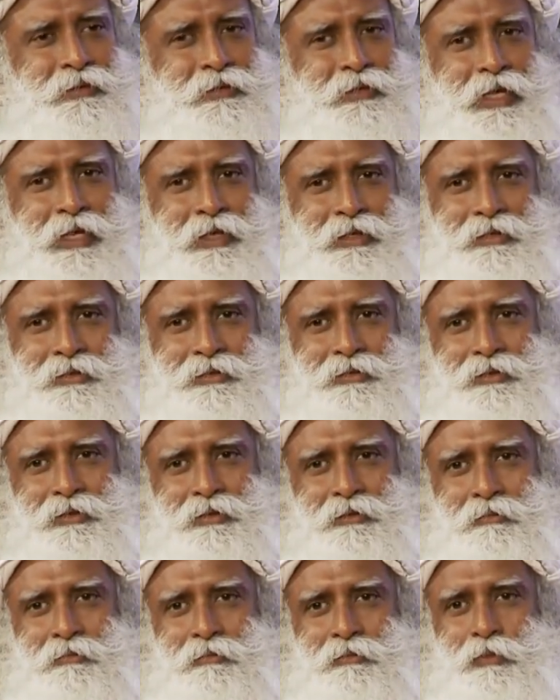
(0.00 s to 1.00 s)

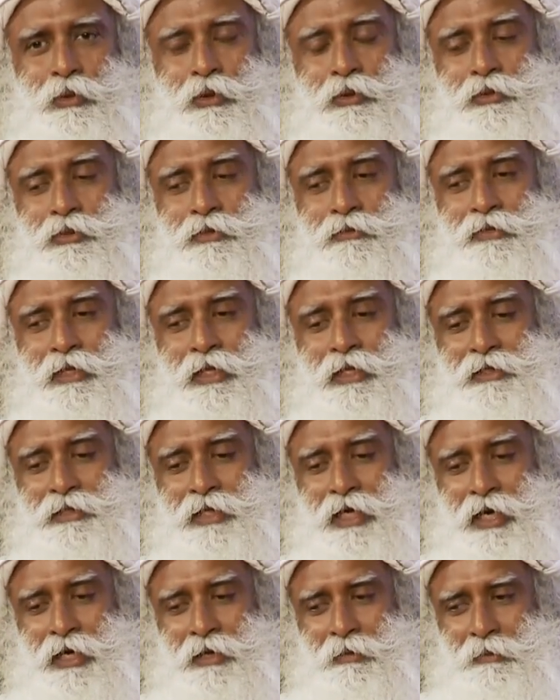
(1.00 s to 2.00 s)
that most of their
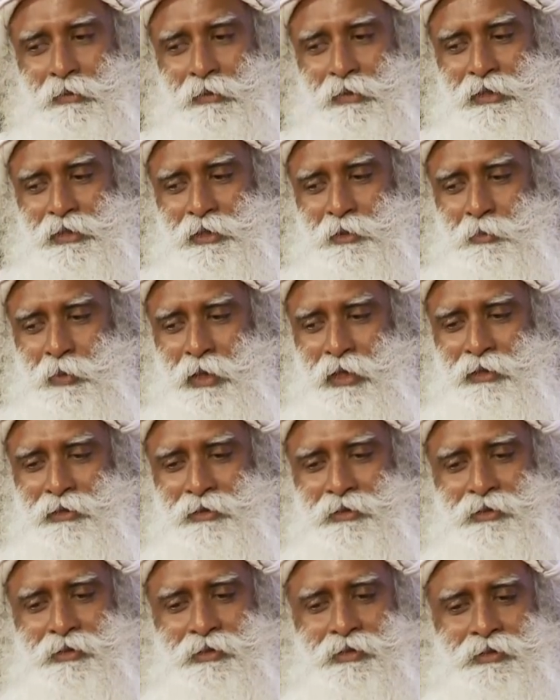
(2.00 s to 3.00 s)
time is
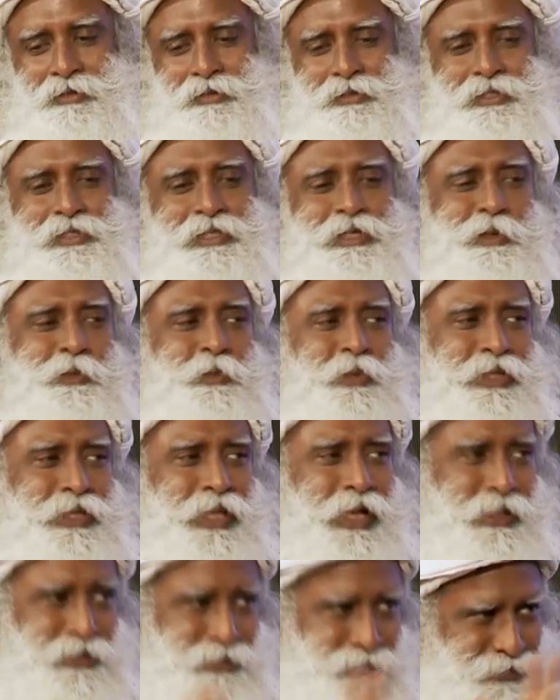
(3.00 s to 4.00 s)
spent dealing
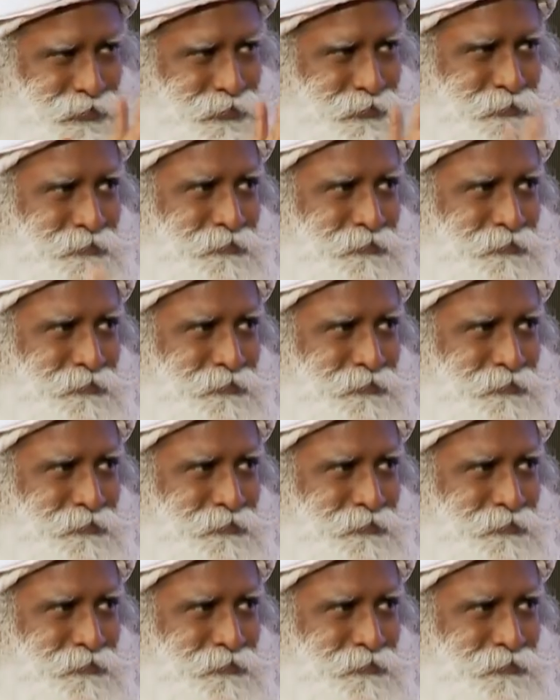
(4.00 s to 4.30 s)
with that.